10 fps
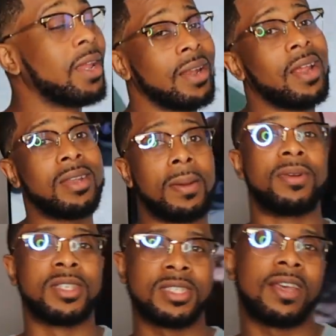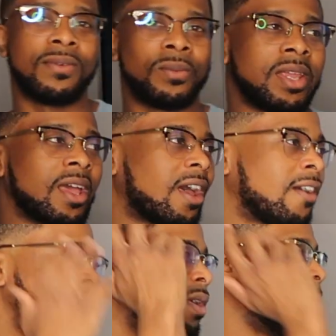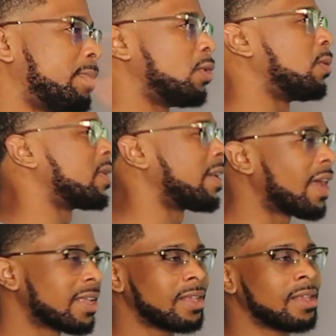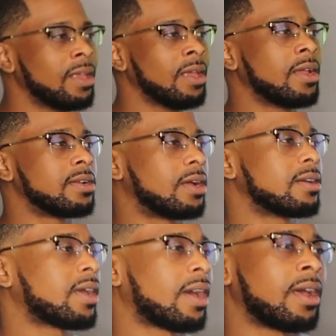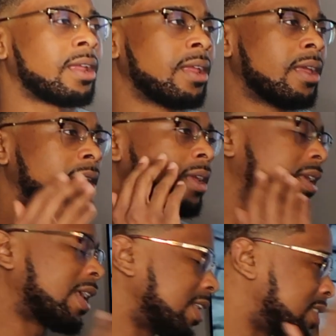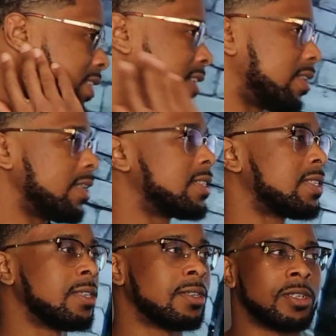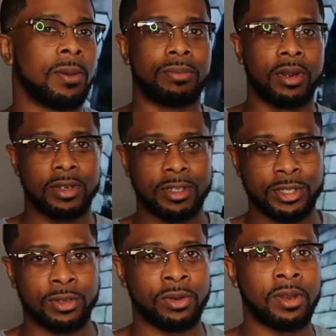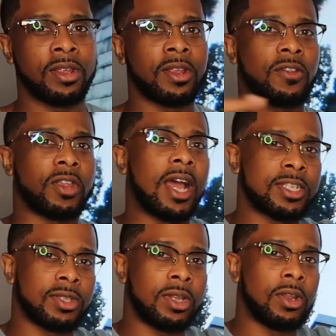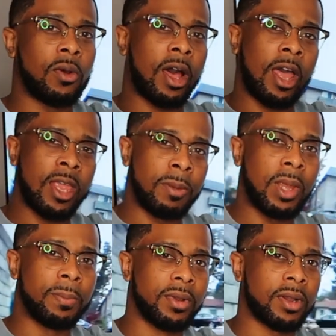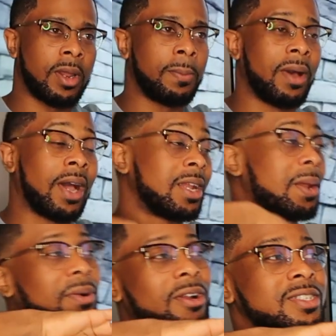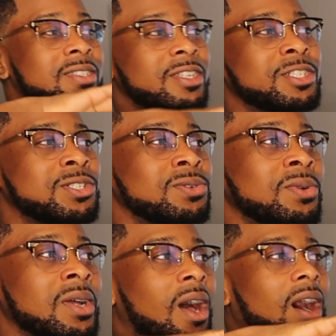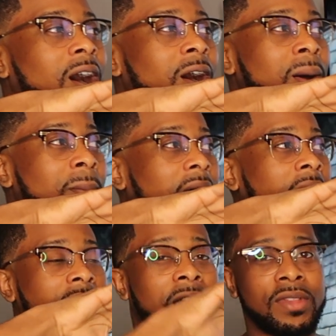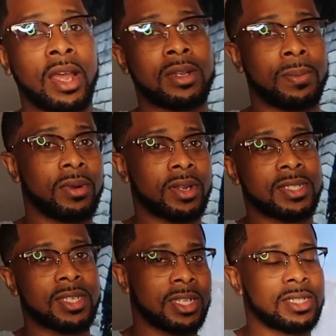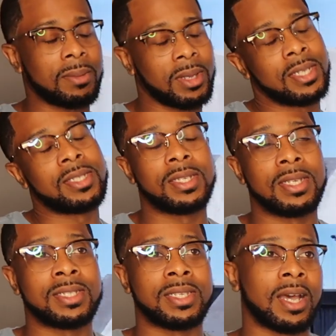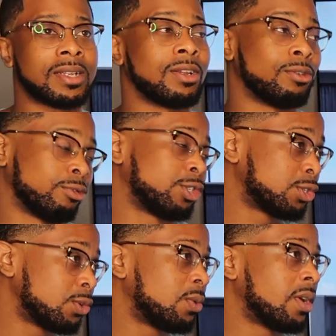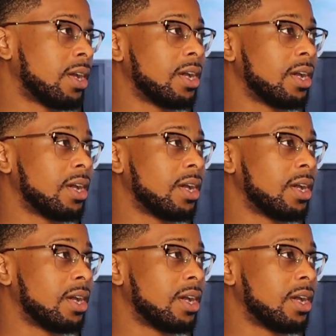in at number 7, we have, boom, the Nike Dunk High KCDCs, Brooklyn Zone. You guys didn't know I am in Brooklyn, but I didn't purchase this shoe. I love that the Brooklyn Skate Shop KCDC got their own shoe.